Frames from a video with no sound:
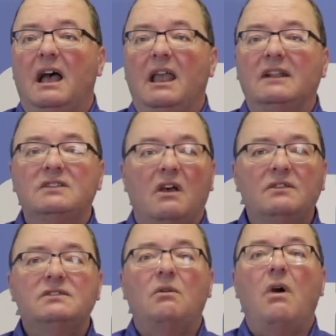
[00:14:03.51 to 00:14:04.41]
It's
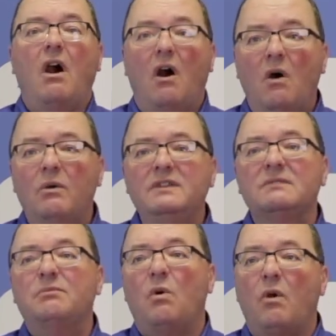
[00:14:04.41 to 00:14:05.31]
also always
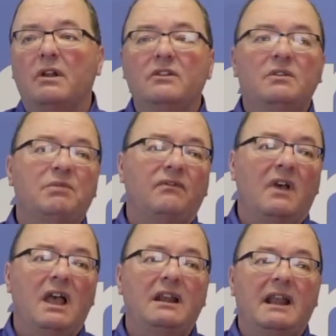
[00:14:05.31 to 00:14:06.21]
important to
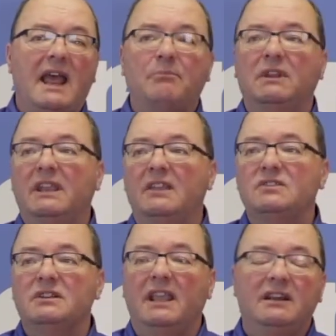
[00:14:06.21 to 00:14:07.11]
provide an
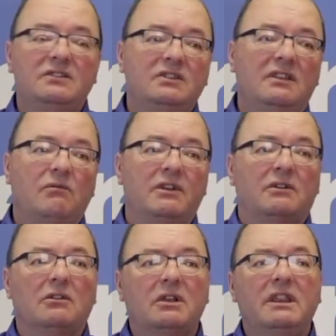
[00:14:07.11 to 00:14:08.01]
application data sheet when
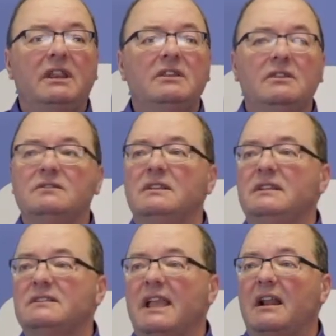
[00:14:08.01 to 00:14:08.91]
you're looking at using
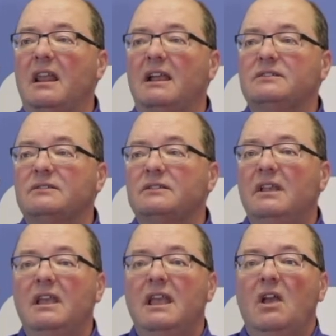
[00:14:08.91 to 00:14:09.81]
these analyzers.
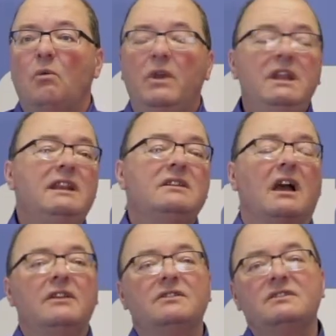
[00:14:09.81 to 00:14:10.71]
We need
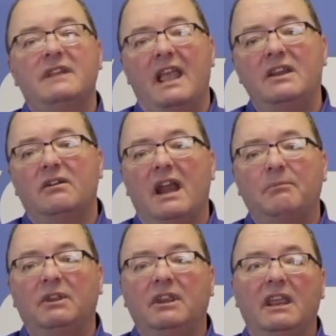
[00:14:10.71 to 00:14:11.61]
to understand your
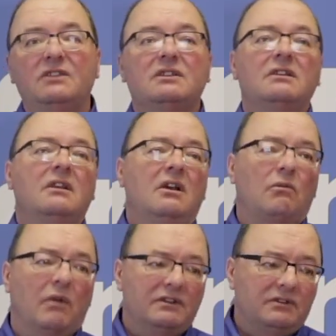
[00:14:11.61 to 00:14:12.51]
application,
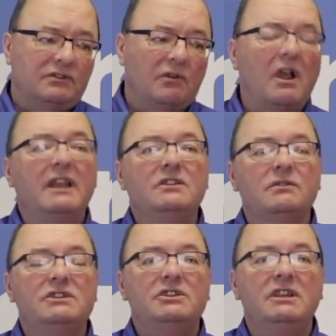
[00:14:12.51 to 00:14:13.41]
what you're trying
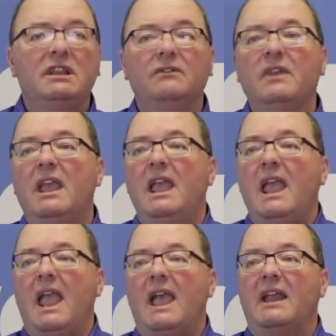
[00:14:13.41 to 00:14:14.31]
to achieve,
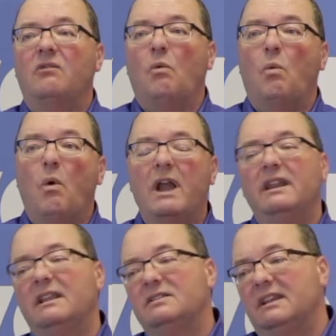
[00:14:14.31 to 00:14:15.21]
and
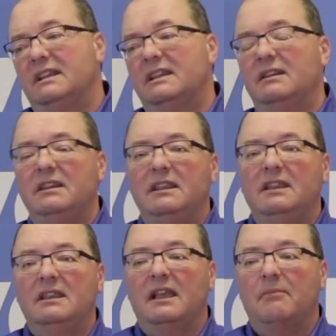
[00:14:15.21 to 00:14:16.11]
what is in
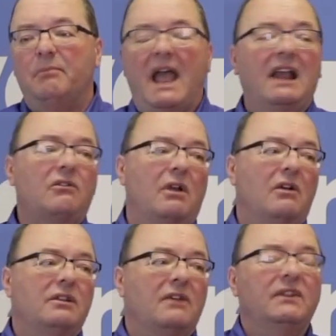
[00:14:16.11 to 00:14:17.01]
the
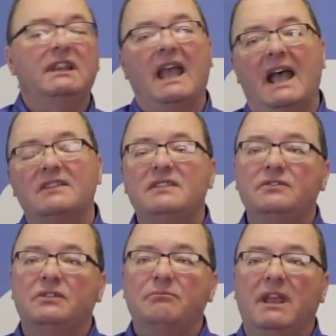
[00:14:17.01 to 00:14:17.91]
background of the gas
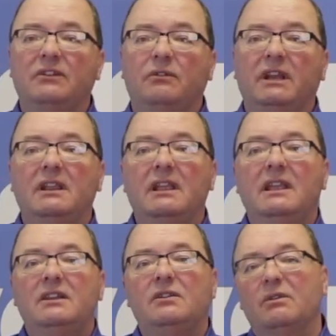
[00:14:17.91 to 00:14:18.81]
that you're measuring
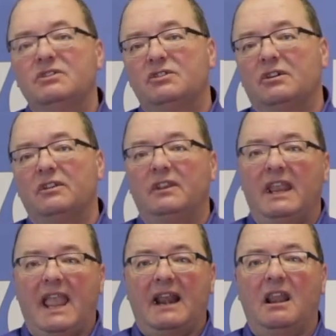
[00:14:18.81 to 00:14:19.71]
to ensure that
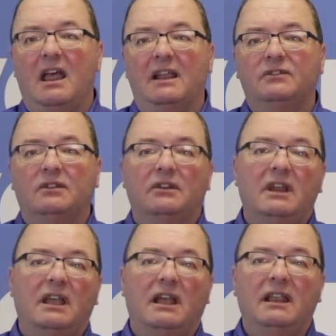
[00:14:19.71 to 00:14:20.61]
the analyzer
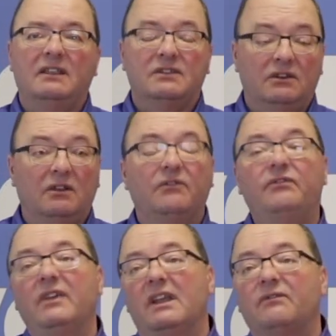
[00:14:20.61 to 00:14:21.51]
is a good
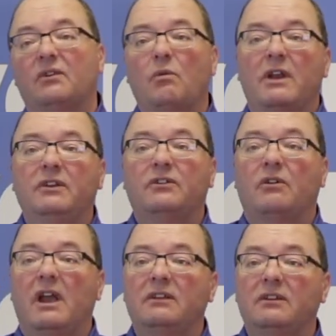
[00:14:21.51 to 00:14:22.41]
fit for what you're
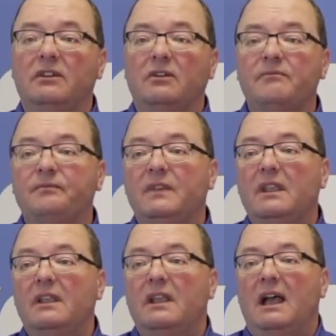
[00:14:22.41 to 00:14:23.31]
trying to do.
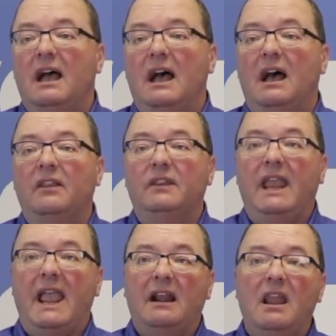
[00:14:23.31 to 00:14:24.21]
The
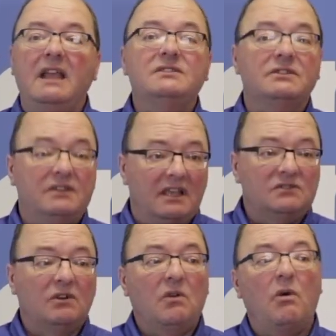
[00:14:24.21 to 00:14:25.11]
analyzer
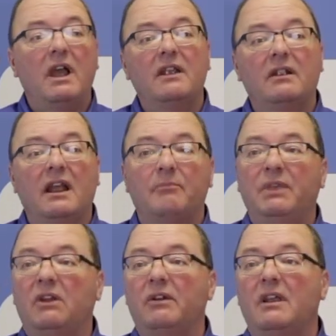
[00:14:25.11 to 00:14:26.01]
does require a
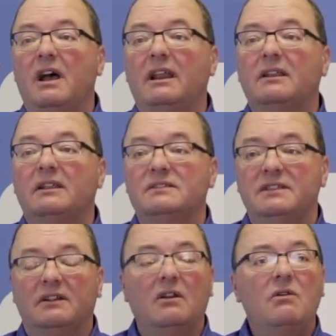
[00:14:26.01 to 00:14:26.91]
periodic
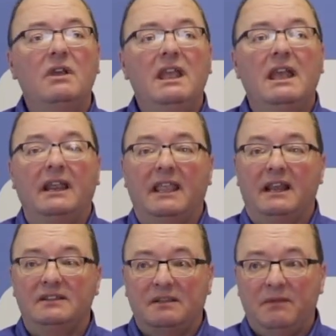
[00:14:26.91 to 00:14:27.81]
zero, again,
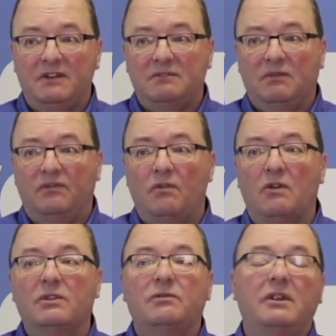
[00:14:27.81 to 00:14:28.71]
as I mentioned
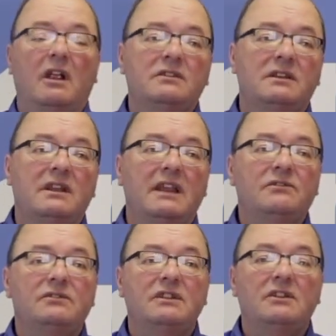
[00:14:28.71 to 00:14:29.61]
before, with regard to
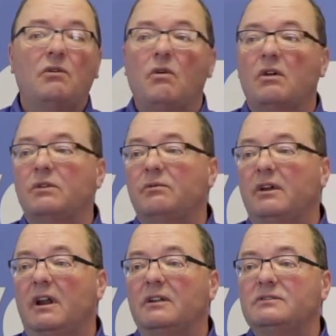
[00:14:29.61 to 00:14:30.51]
nitrogen or with
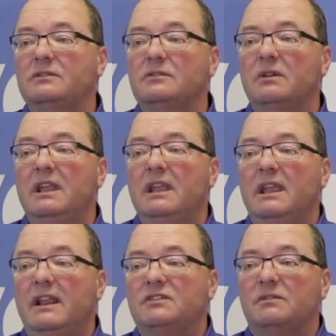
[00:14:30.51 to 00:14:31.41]
regard to
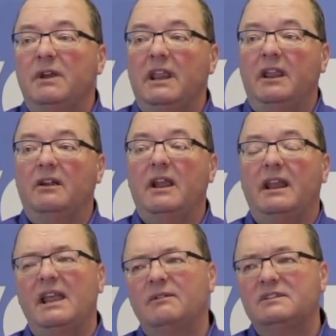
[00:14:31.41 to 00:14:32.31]
instrument air,
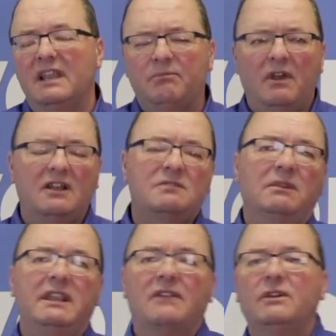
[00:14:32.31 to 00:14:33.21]
and I would say
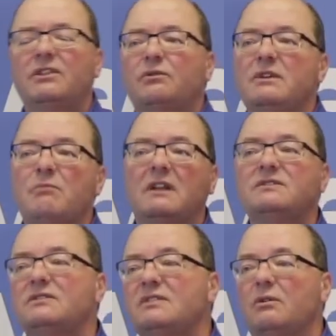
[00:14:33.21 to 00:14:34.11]
approximately every 3
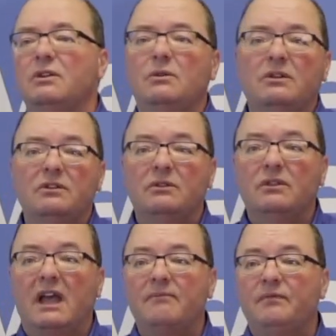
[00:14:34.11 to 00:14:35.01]
months or so you could do
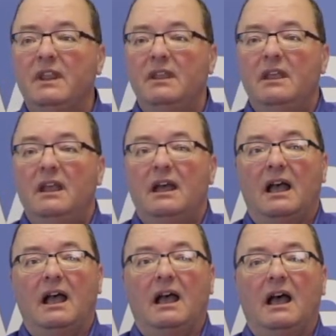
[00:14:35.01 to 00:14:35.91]
that.
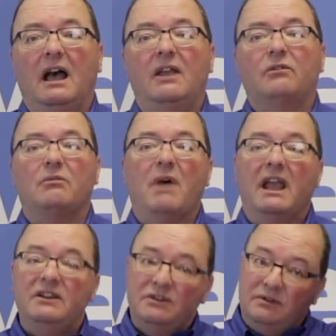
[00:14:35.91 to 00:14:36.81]
I'll
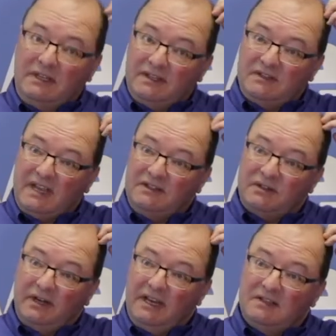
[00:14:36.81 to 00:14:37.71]
remind you that the
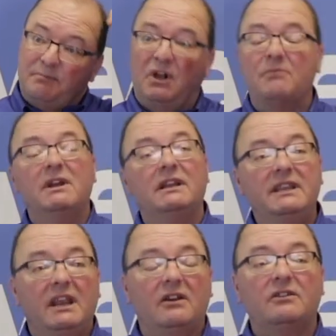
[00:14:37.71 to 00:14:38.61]
sensor is permanently
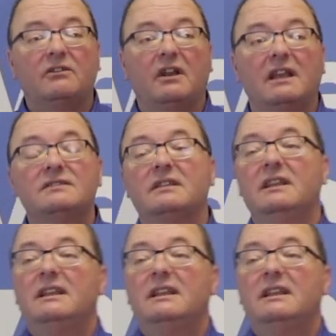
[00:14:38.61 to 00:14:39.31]
characterized.